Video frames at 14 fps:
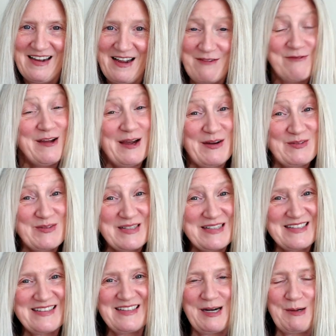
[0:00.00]
I found
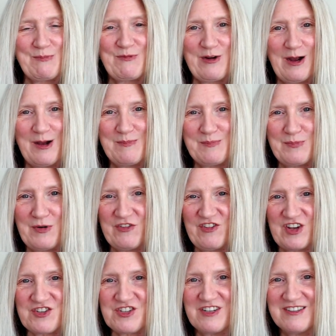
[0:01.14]
um, from
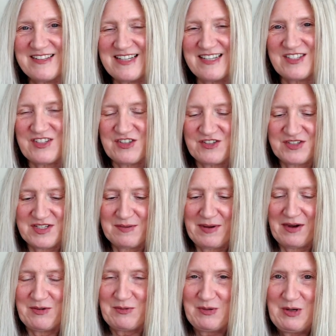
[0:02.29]
professional tasters
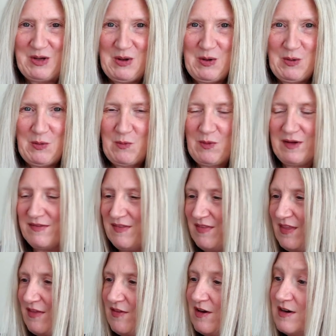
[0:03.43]
about what
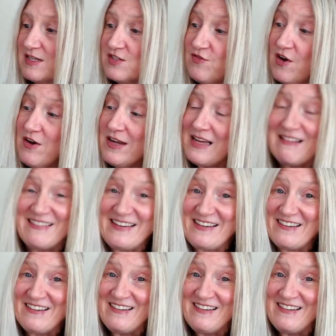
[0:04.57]
they thought. It's very clear.